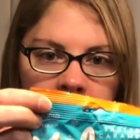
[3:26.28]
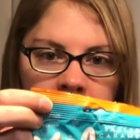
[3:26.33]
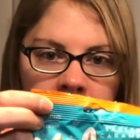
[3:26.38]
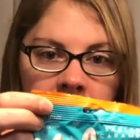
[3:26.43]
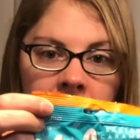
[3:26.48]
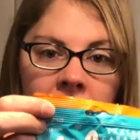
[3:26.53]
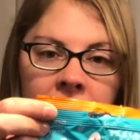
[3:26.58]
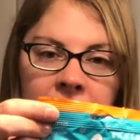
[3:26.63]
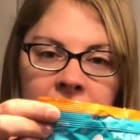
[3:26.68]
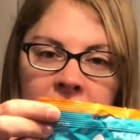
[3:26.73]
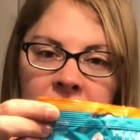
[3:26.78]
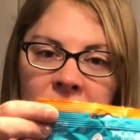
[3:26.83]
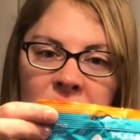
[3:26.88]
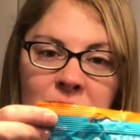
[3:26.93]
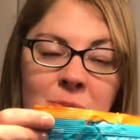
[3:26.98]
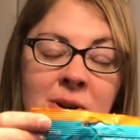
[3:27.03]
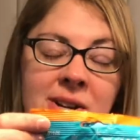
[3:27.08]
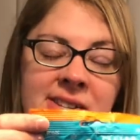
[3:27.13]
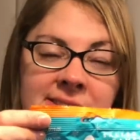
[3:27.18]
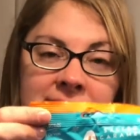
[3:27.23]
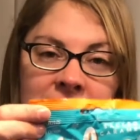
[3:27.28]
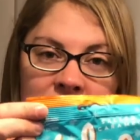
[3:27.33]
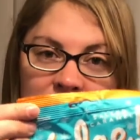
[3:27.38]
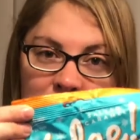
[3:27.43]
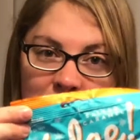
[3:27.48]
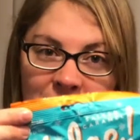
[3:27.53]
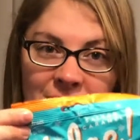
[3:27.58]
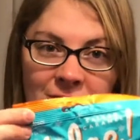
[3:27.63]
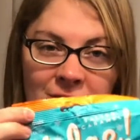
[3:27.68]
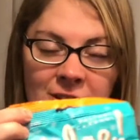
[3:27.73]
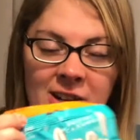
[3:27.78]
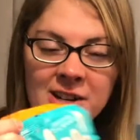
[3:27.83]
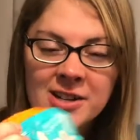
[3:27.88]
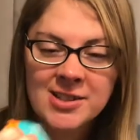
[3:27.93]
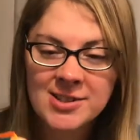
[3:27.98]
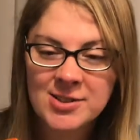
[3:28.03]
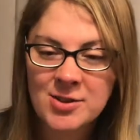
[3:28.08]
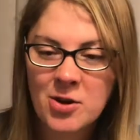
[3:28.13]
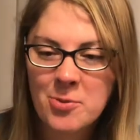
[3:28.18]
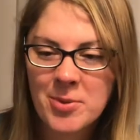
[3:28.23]
I've heard of Bristow's before,
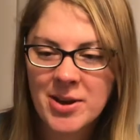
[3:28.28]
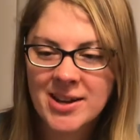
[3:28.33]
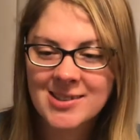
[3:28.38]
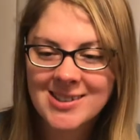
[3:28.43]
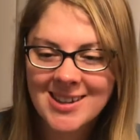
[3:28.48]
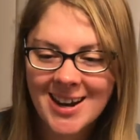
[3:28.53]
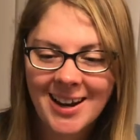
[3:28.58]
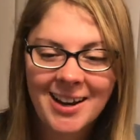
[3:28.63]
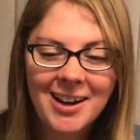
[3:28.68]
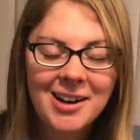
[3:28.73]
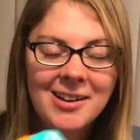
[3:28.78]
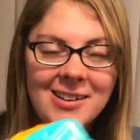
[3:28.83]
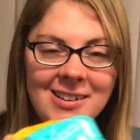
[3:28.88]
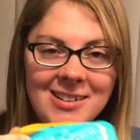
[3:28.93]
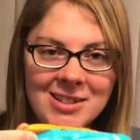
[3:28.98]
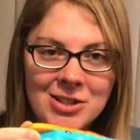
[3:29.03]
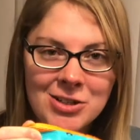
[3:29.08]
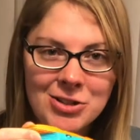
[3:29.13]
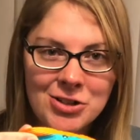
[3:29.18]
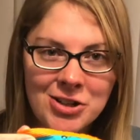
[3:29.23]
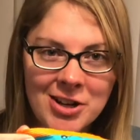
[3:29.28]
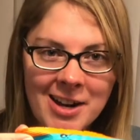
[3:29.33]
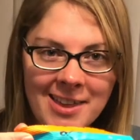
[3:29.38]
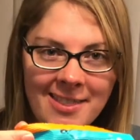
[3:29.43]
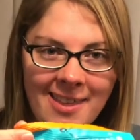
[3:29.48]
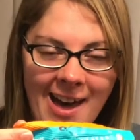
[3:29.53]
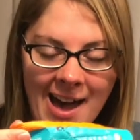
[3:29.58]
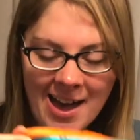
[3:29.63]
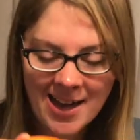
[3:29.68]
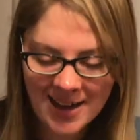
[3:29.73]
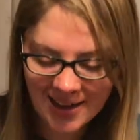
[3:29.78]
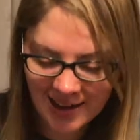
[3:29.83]
so I'm excited to try that.